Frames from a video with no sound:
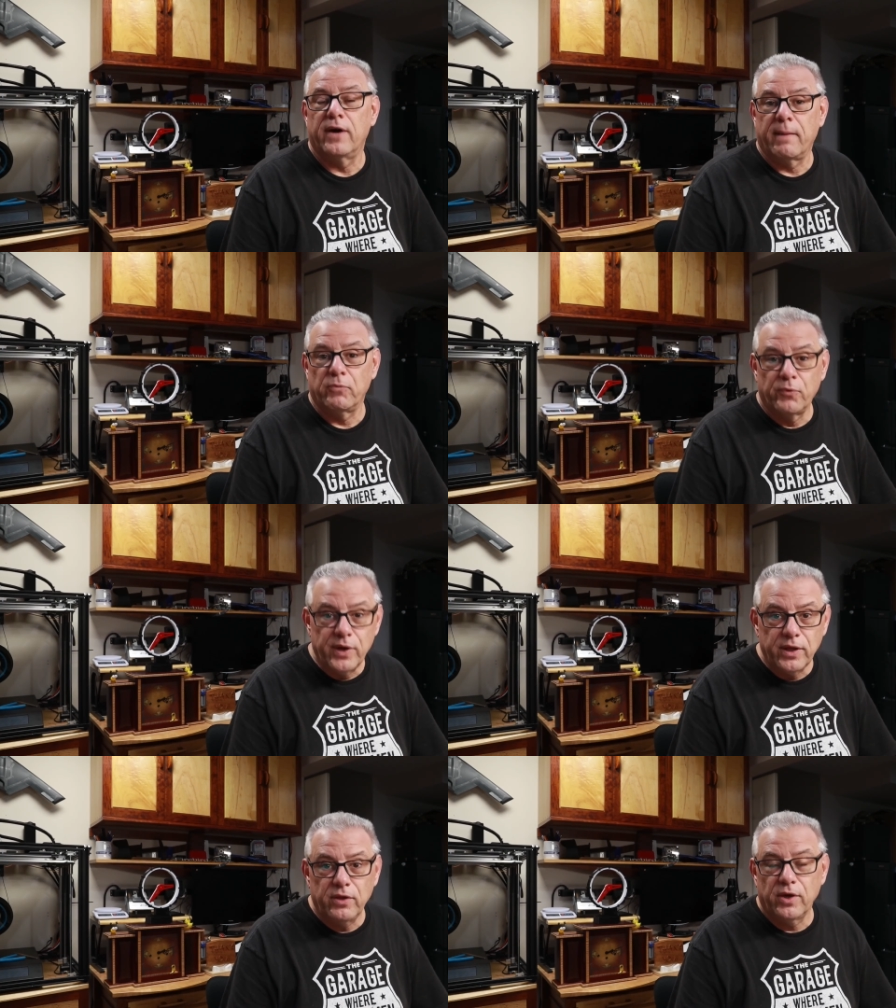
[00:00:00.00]
and I'm
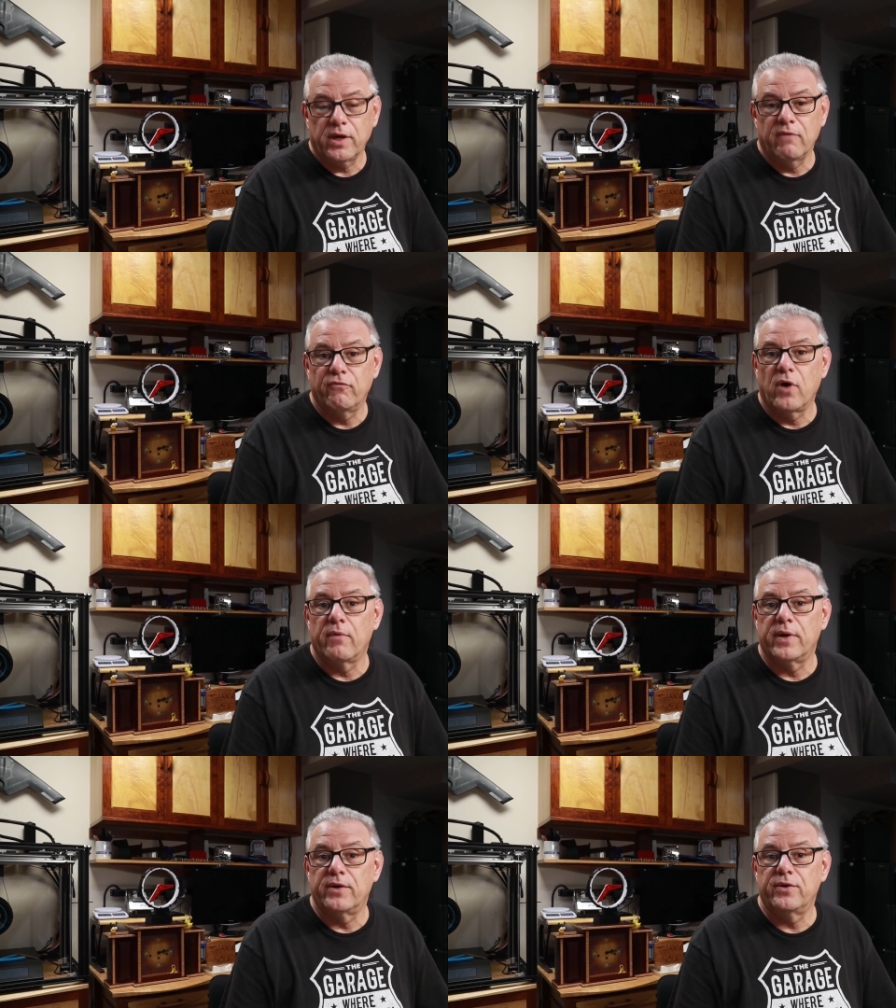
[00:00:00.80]
really looking
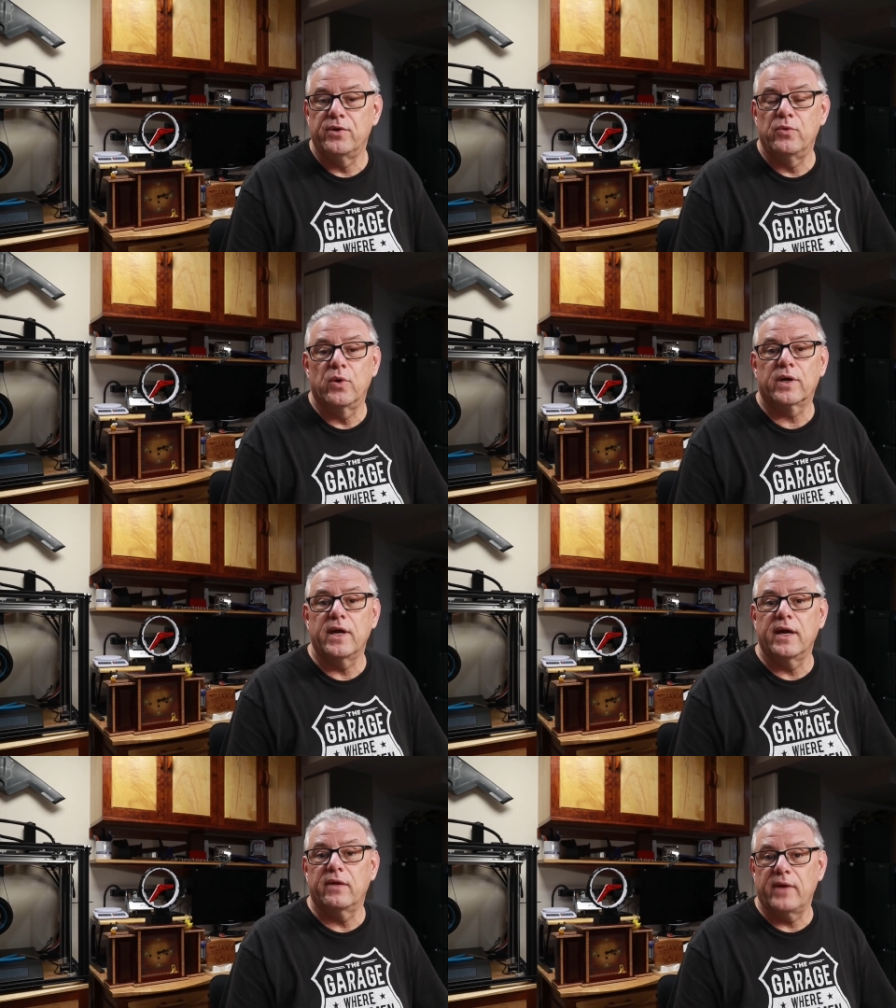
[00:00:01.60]
forward to
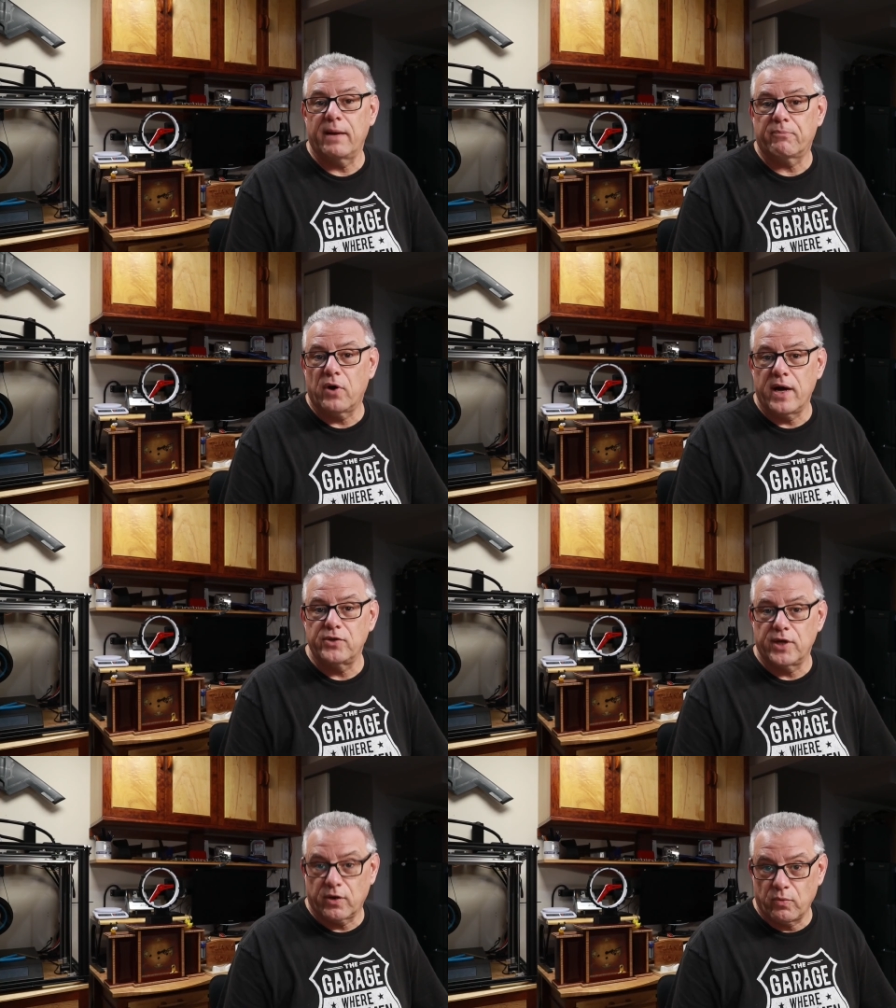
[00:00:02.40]
working on that
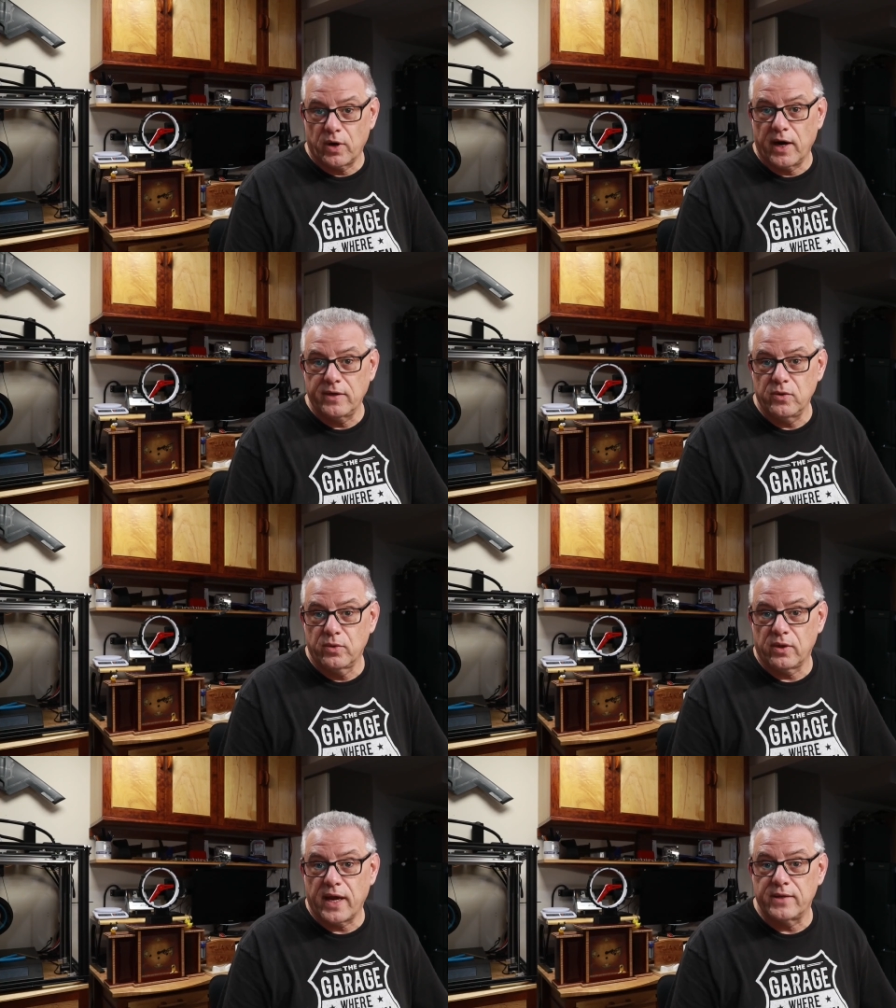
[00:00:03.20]
project where I
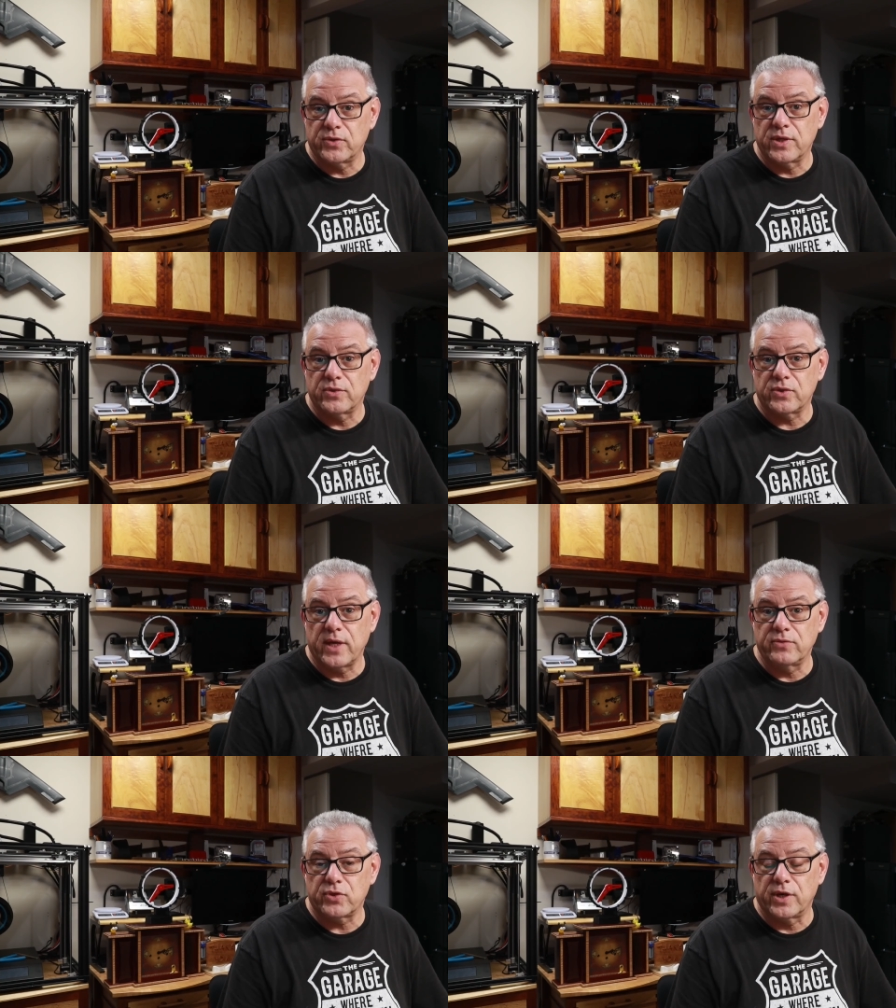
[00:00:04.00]
utilize this
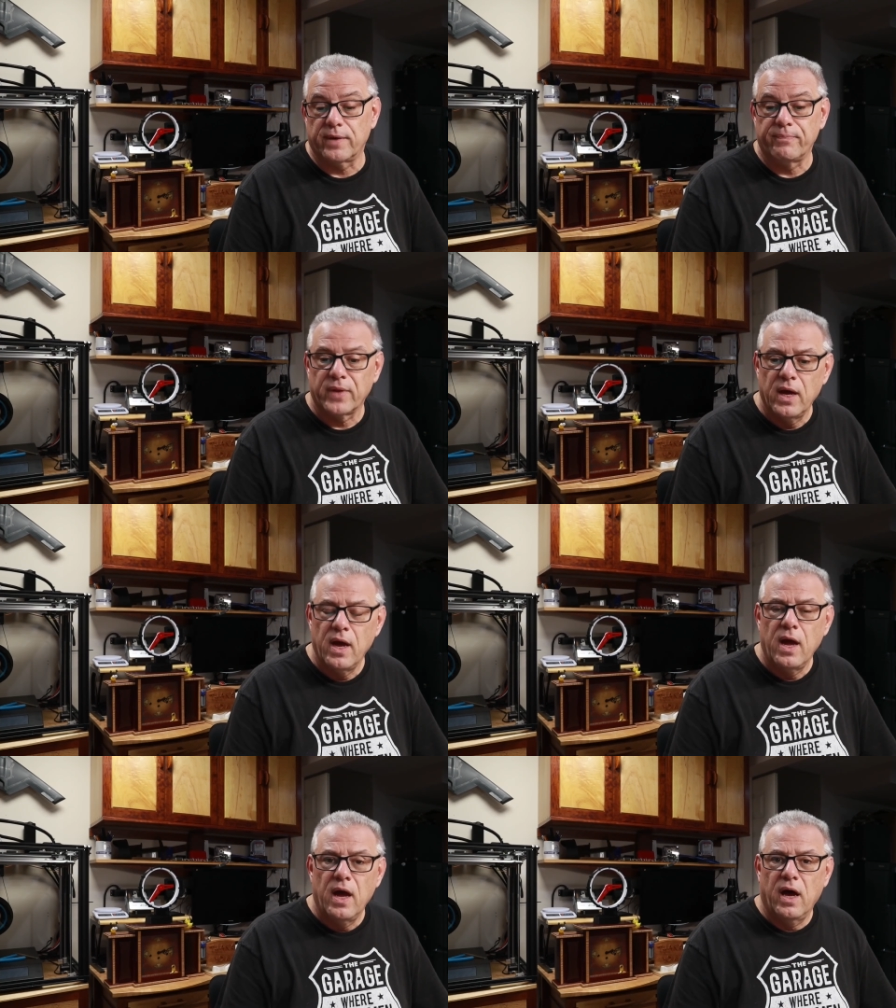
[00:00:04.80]
sensor.
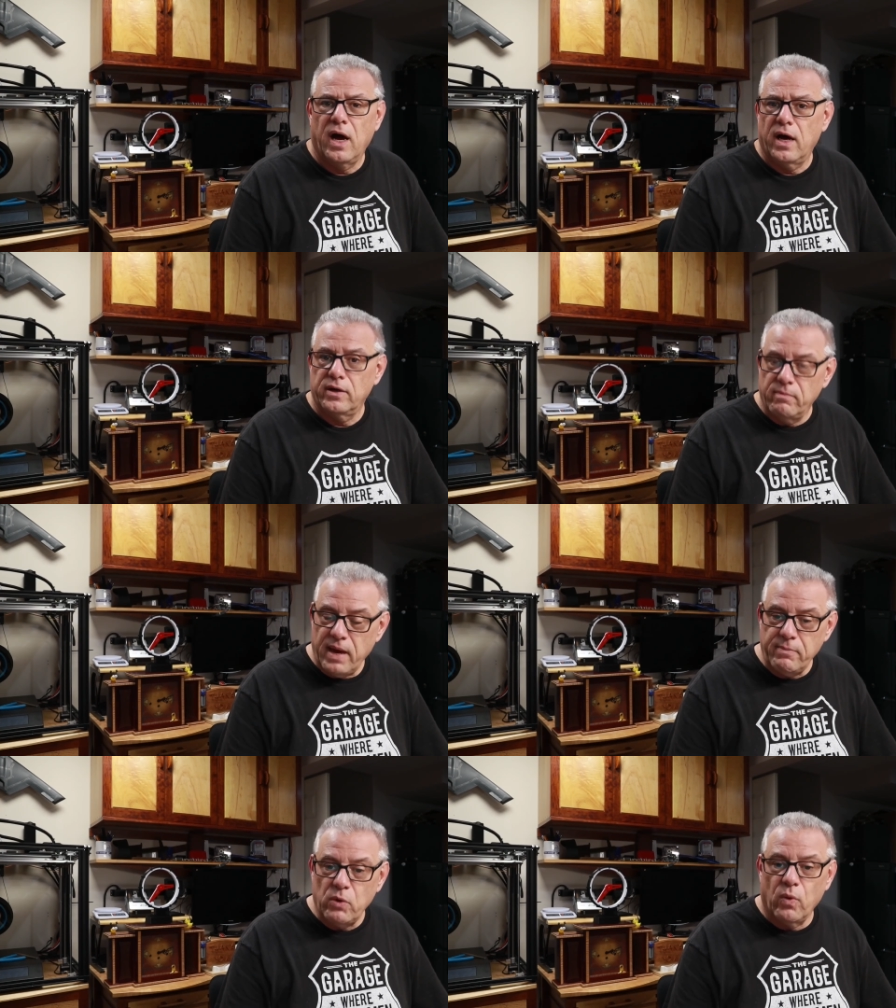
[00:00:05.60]
You may be